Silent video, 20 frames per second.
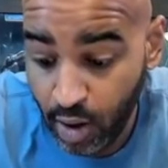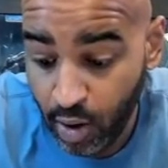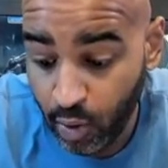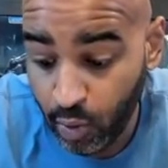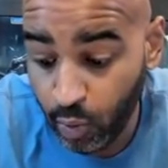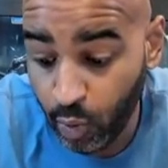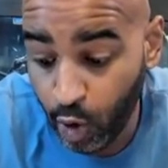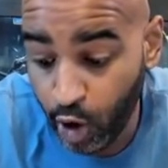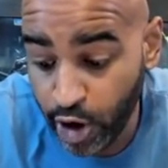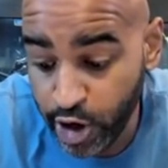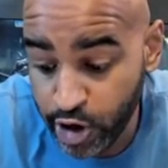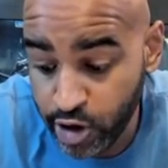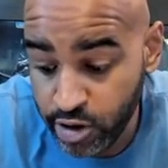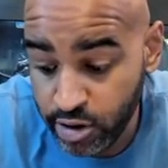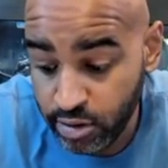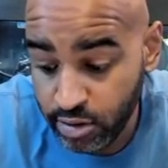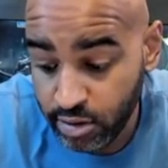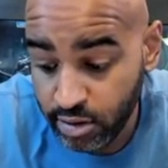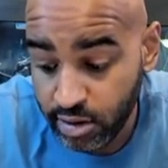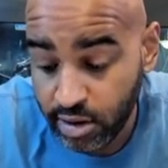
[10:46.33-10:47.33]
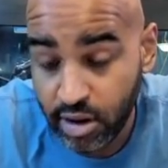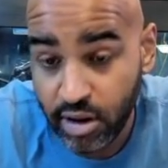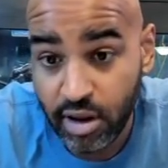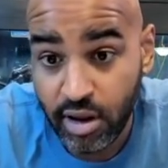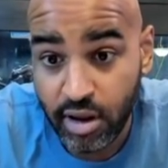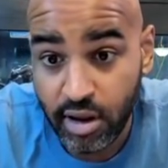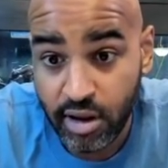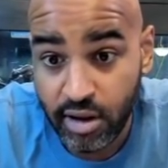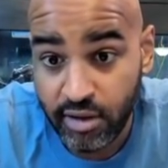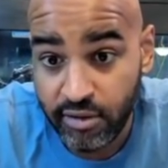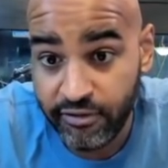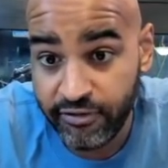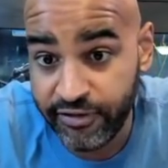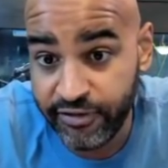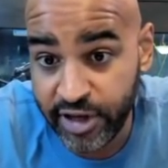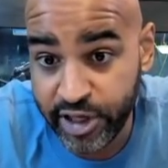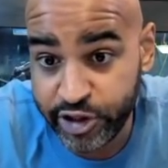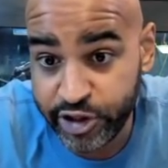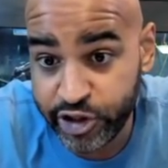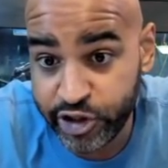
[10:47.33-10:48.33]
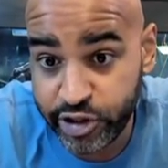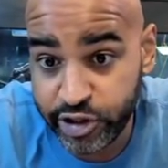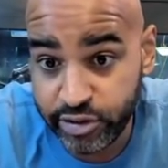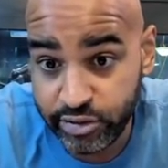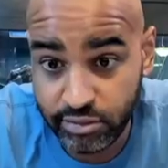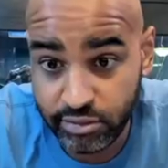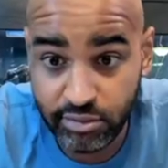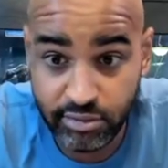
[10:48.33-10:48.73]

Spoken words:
water, fish,